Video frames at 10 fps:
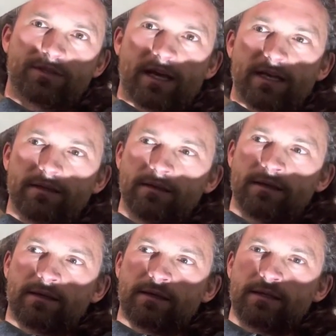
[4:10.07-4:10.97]
side
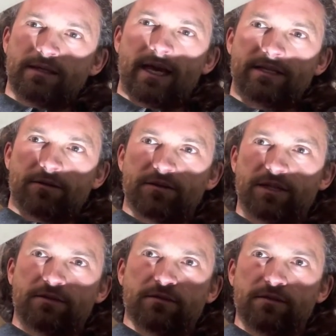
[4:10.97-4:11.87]
to that turn
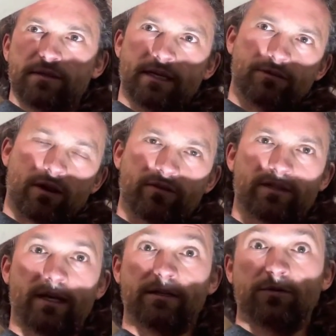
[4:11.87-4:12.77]
signal, and driver
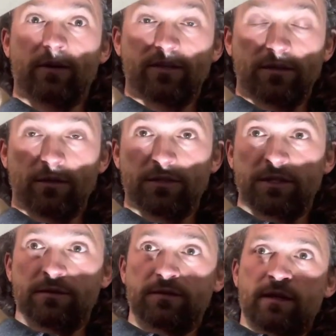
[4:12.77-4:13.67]
side to driver side turn
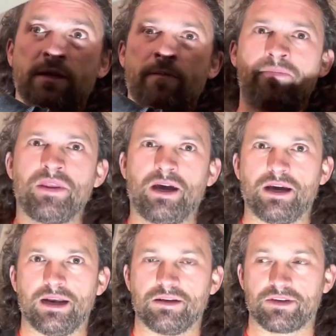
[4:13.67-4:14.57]
signal.
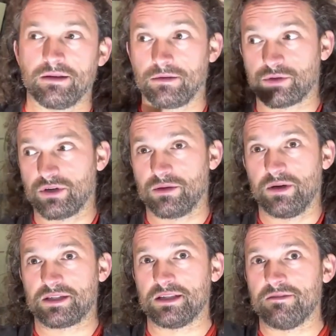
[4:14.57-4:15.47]
And I've got a little trick up
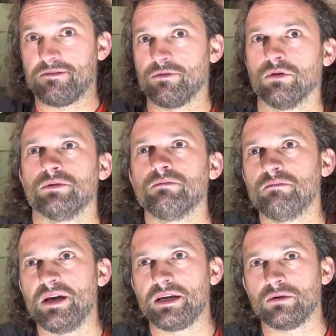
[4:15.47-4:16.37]
my sleeve for
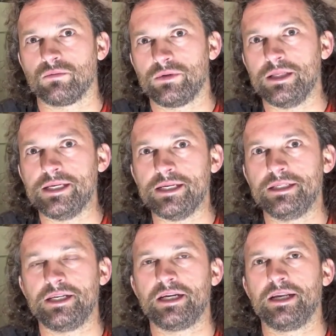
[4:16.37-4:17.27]
making a really
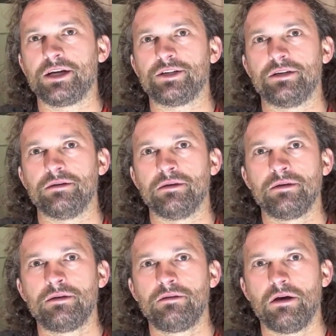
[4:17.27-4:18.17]
easy connection
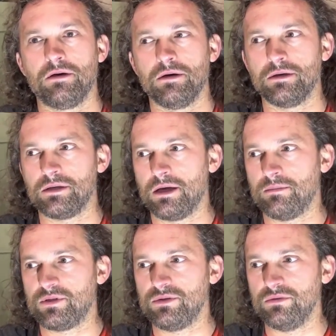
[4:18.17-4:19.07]
up
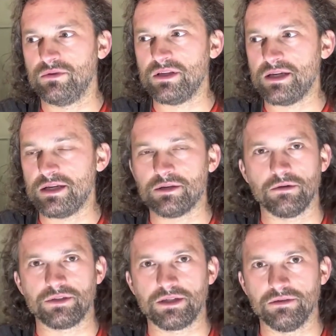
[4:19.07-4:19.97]
to the
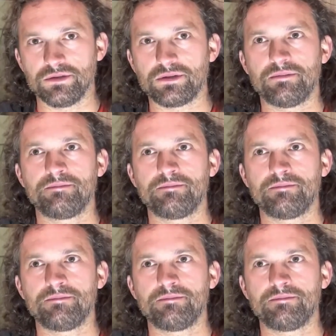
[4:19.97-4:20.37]
turn signals.